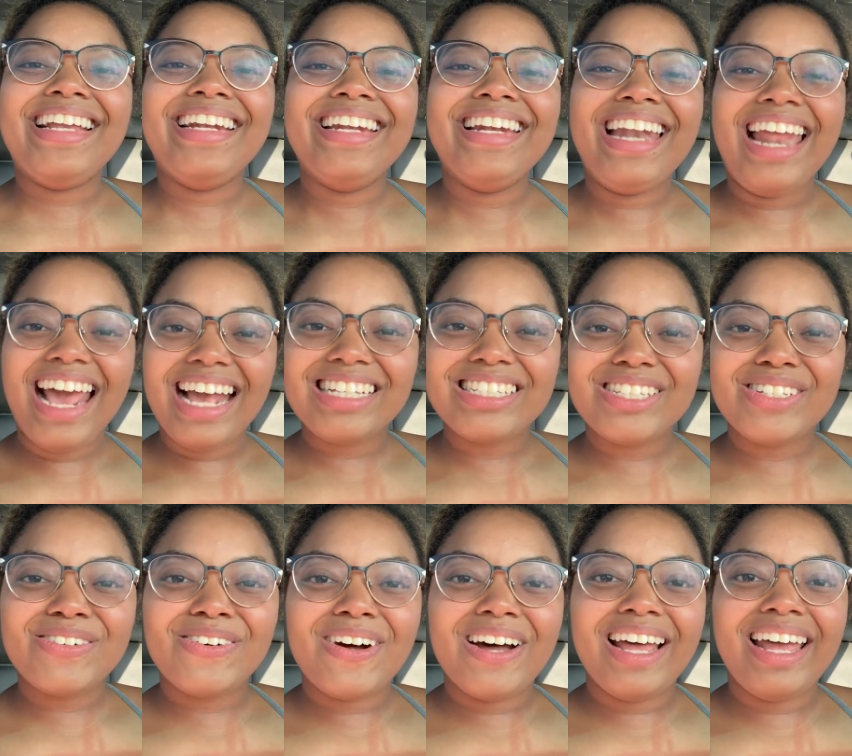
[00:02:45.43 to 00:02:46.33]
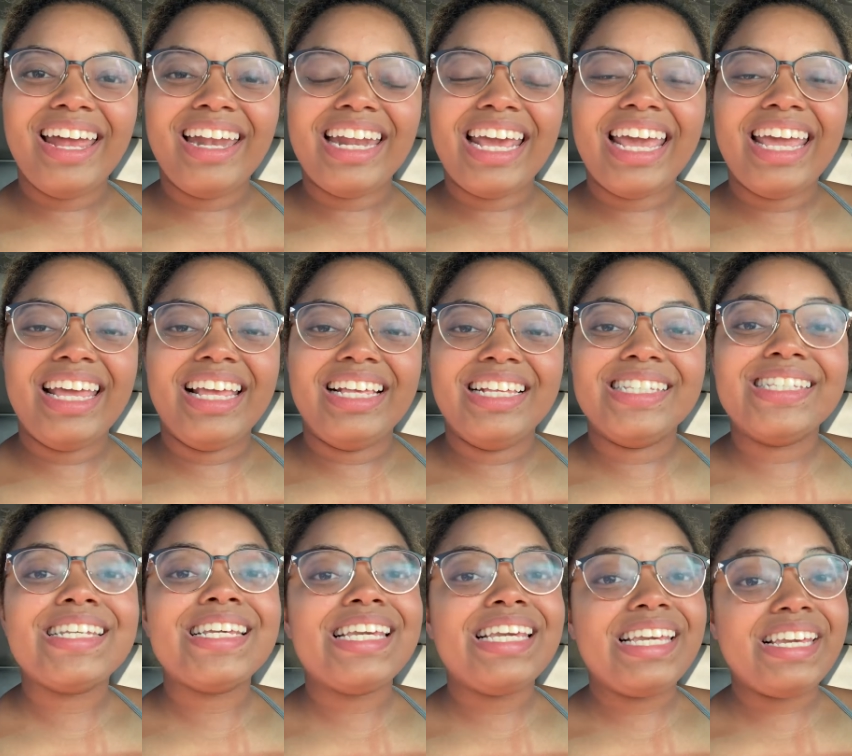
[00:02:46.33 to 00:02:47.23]
next one is
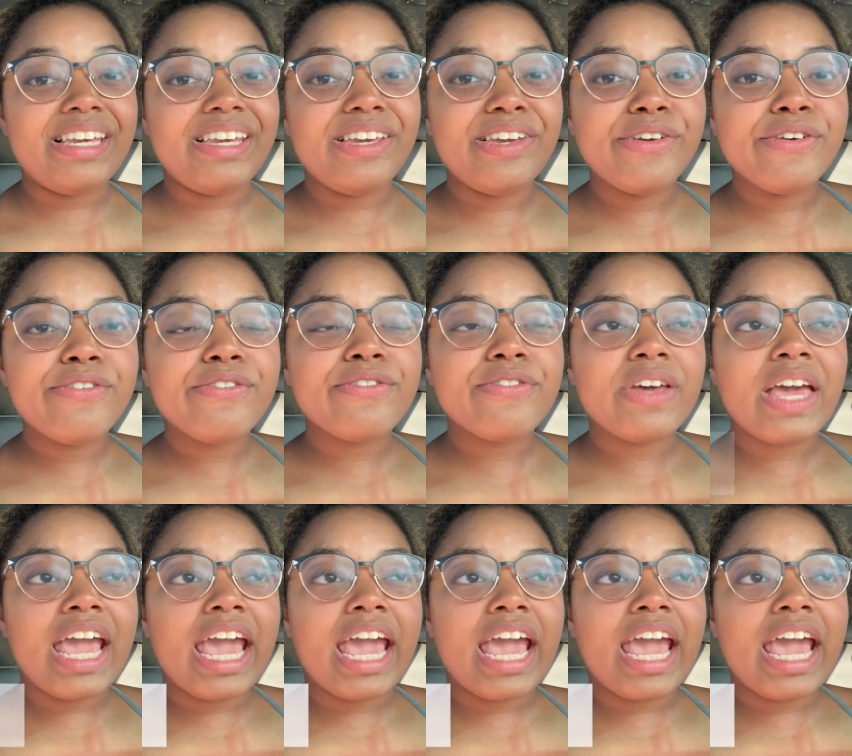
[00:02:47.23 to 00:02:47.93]
Eve,